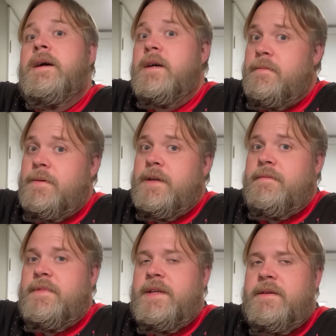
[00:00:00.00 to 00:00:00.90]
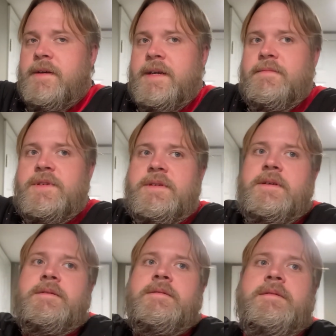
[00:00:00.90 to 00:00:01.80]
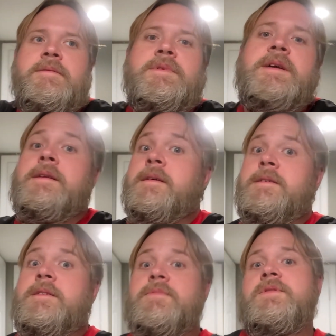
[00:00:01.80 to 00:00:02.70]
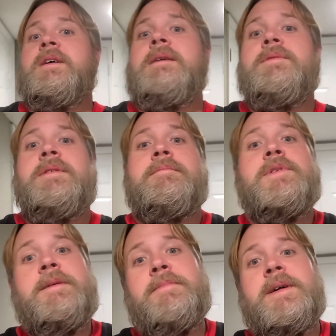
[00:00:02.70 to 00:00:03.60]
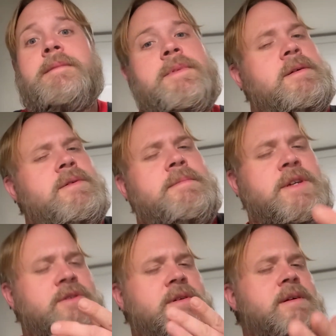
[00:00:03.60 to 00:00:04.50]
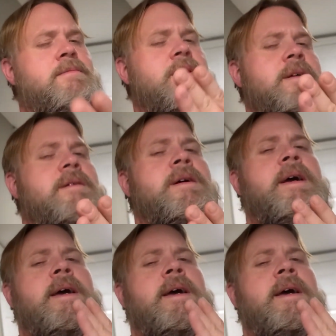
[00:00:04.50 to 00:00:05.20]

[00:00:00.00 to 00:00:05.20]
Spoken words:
of Fun and Video Games, so we got another subscriber, and I'm pretty pumped, and I want to make sure I bring out